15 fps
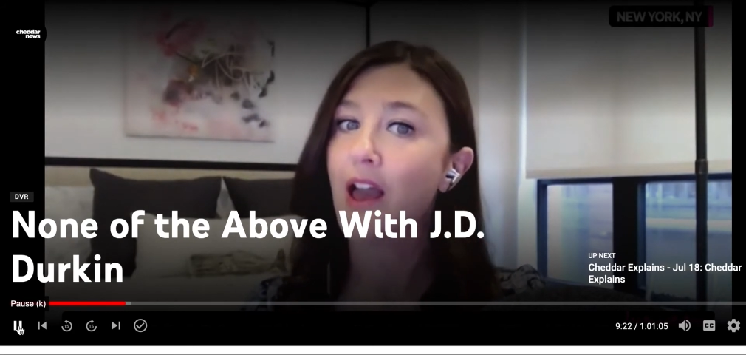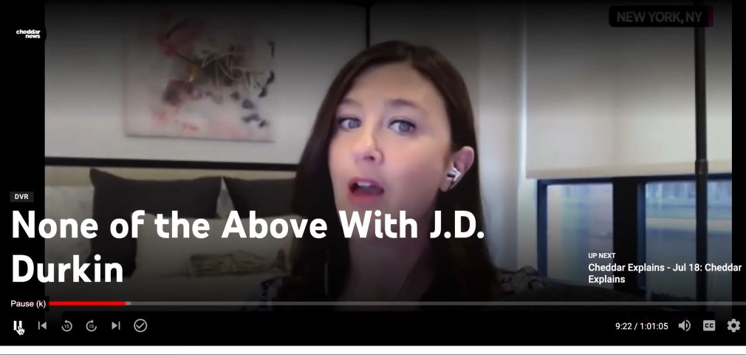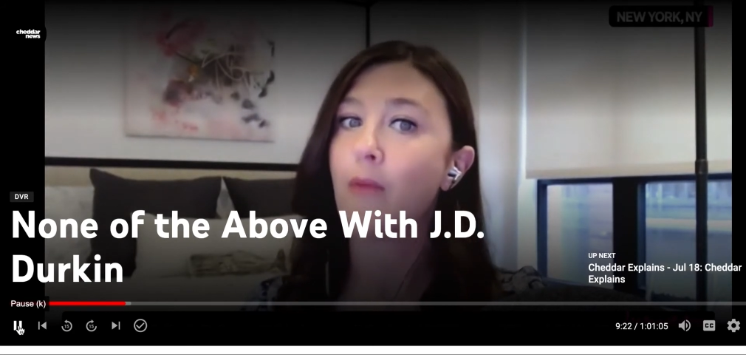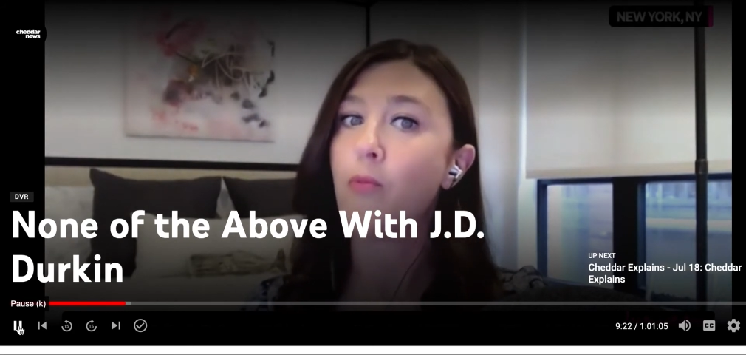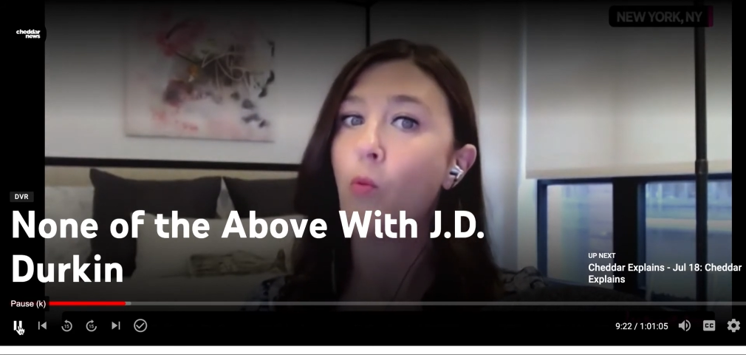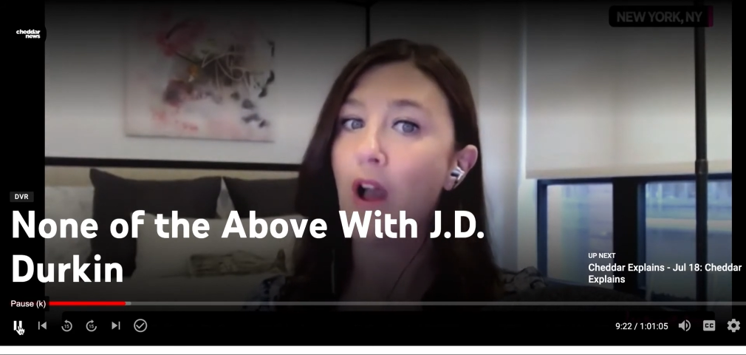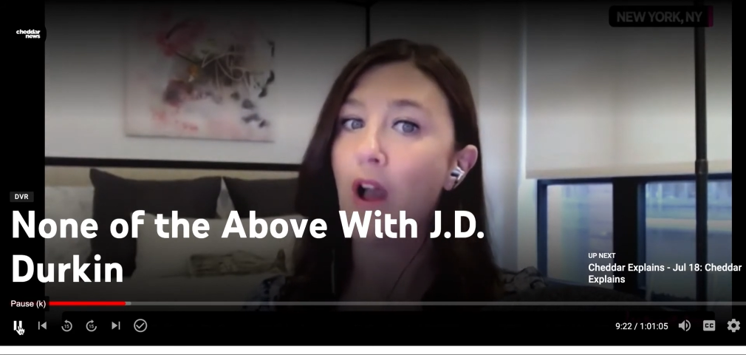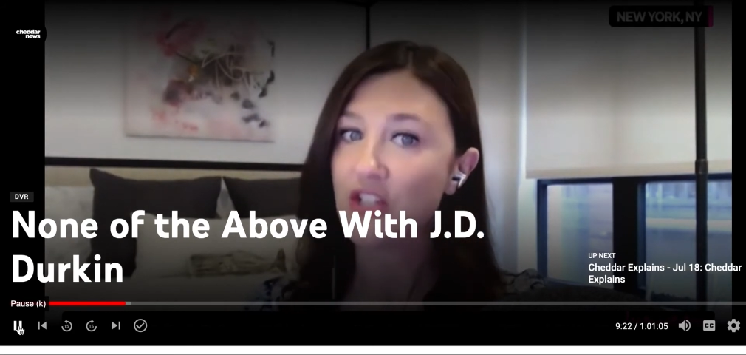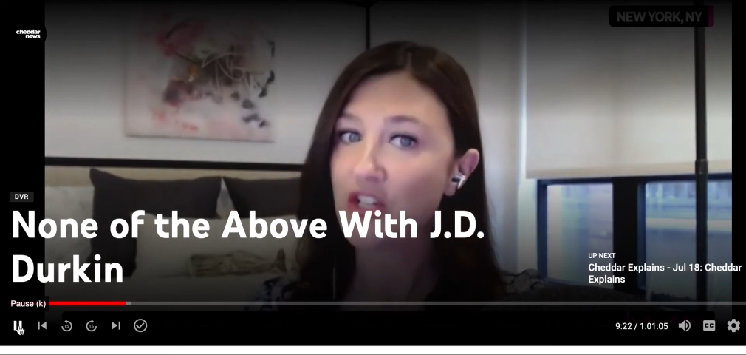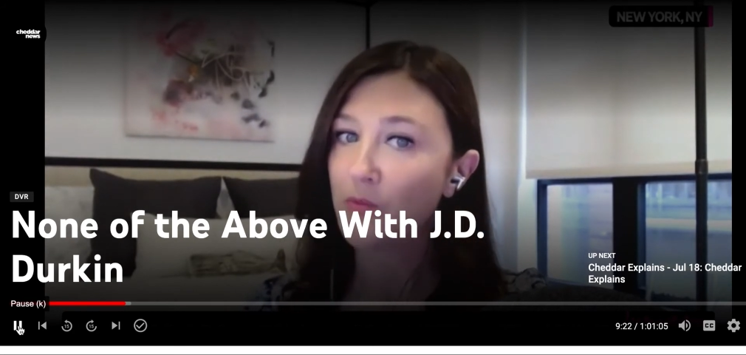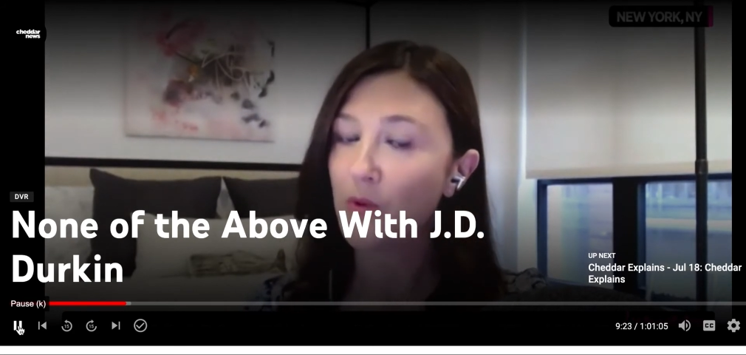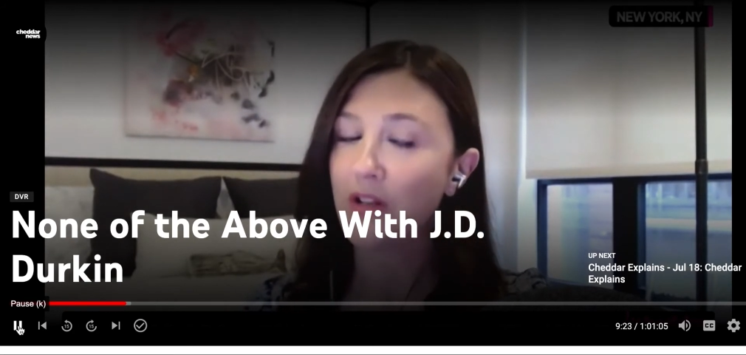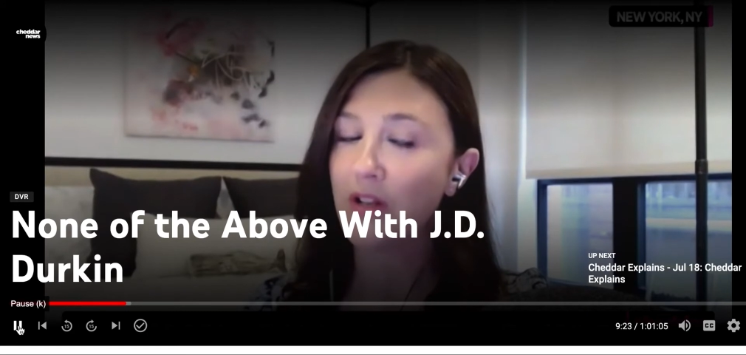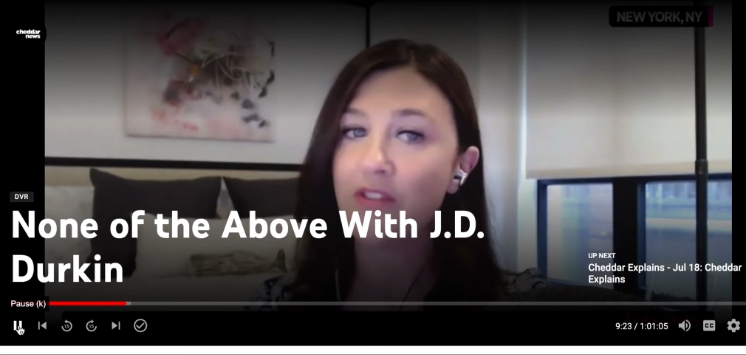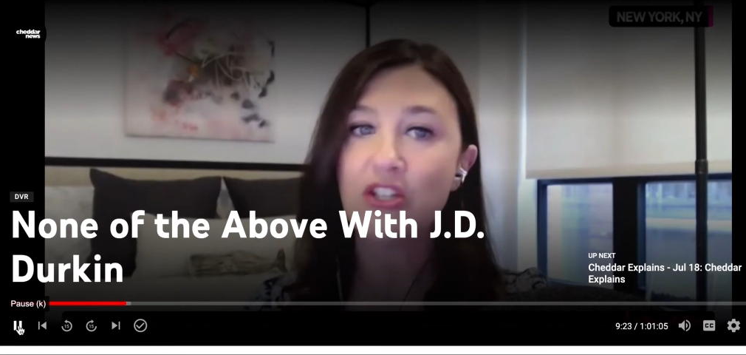up watching
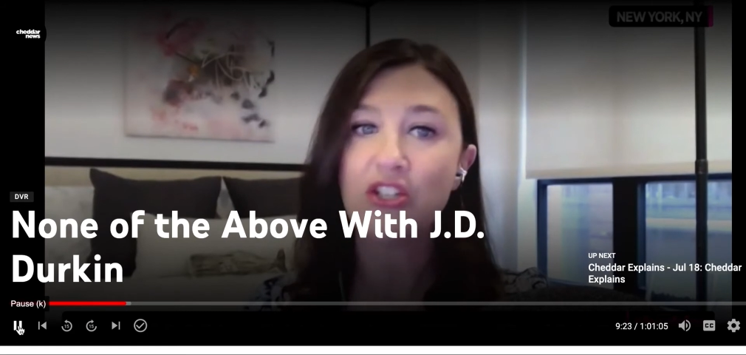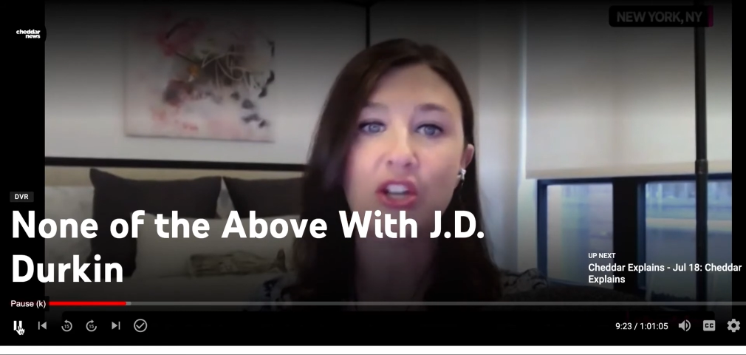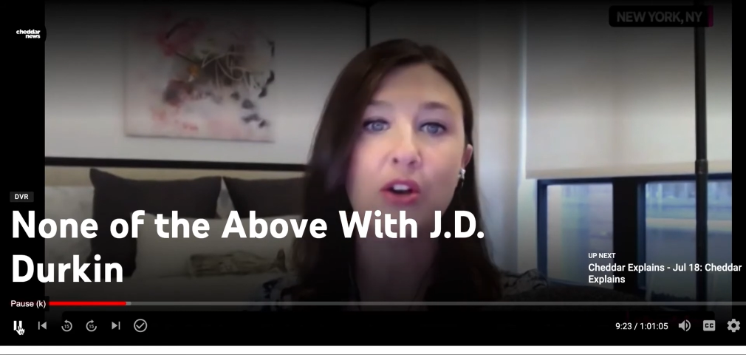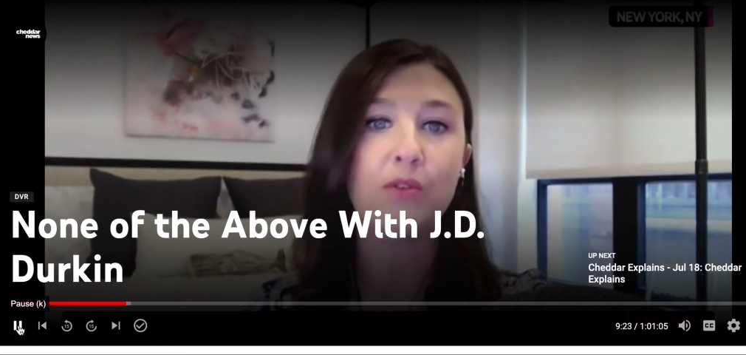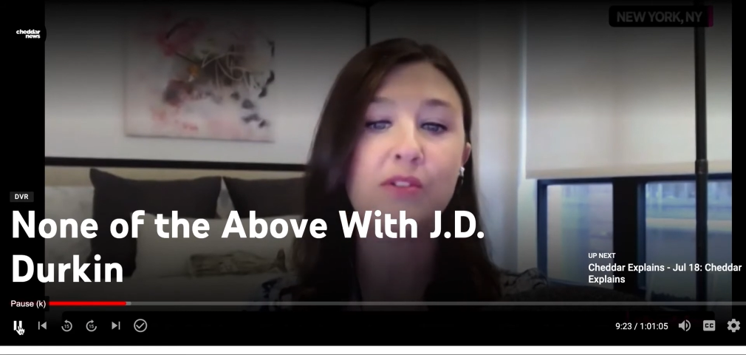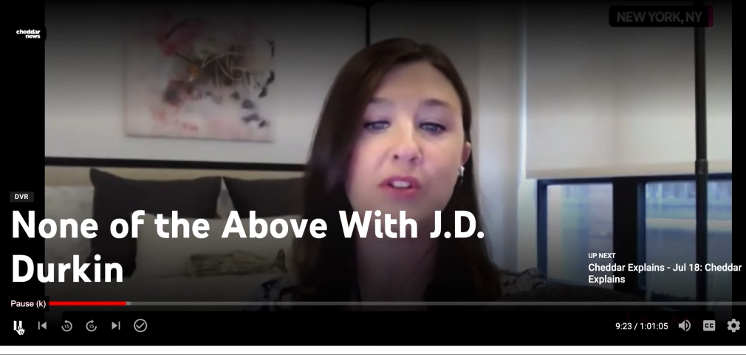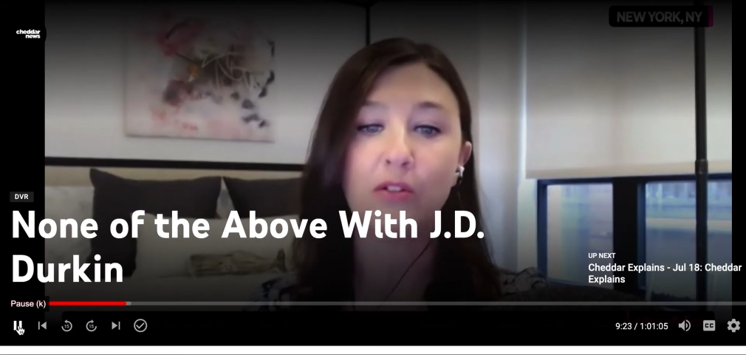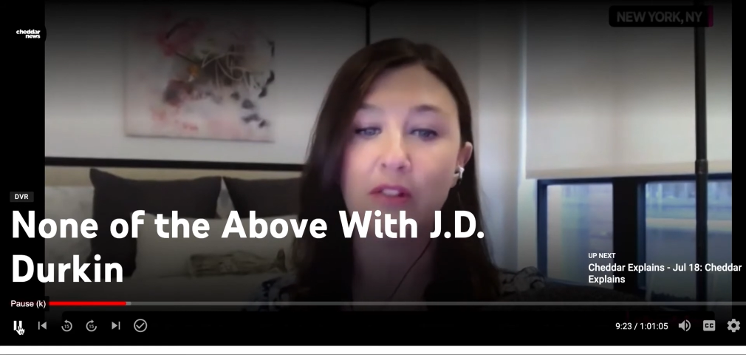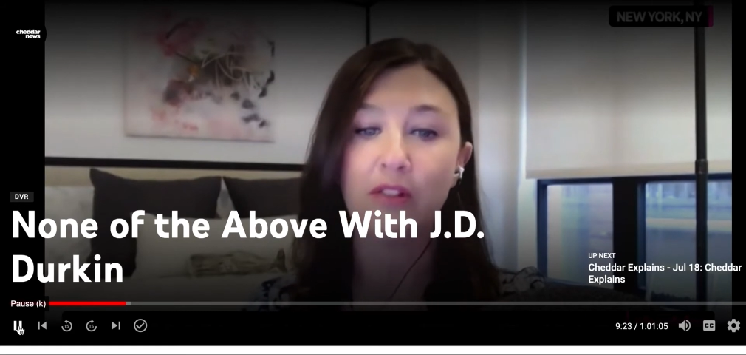one of these shows or